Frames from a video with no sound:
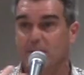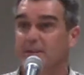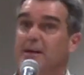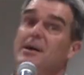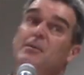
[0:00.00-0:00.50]

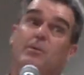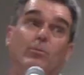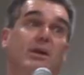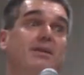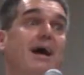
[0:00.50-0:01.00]
But
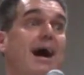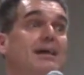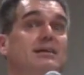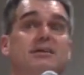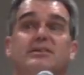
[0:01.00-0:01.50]
really the
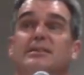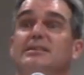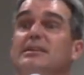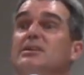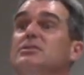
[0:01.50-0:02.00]
idea is
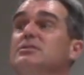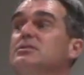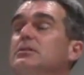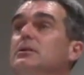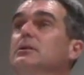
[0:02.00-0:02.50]
that
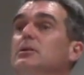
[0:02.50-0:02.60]
deacons